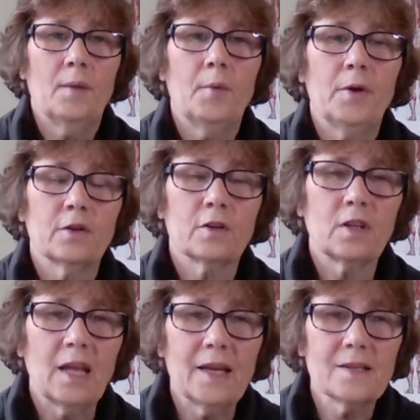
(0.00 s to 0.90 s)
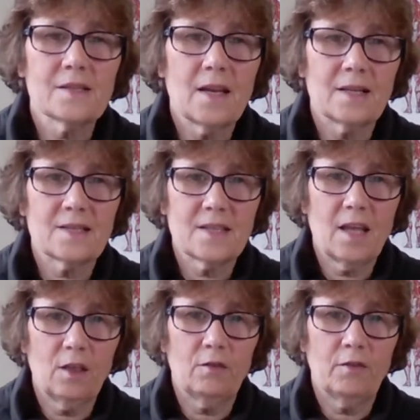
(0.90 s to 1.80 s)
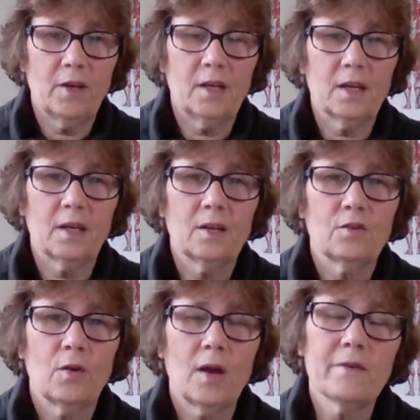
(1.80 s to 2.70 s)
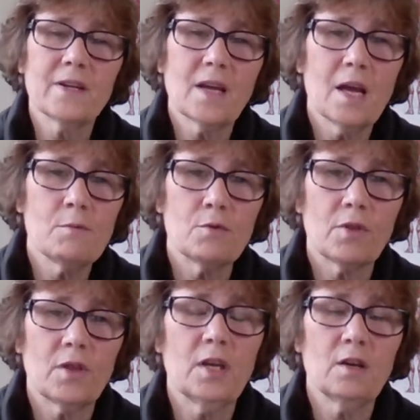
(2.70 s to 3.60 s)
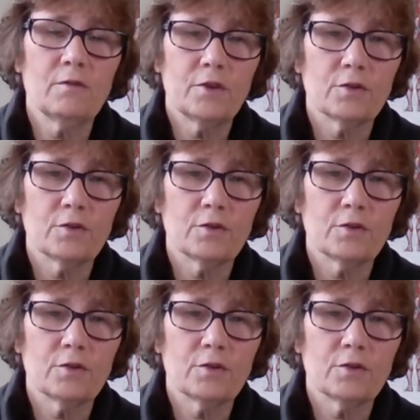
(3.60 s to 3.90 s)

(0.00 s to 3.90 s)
But your glands got salivating. So every time you think of your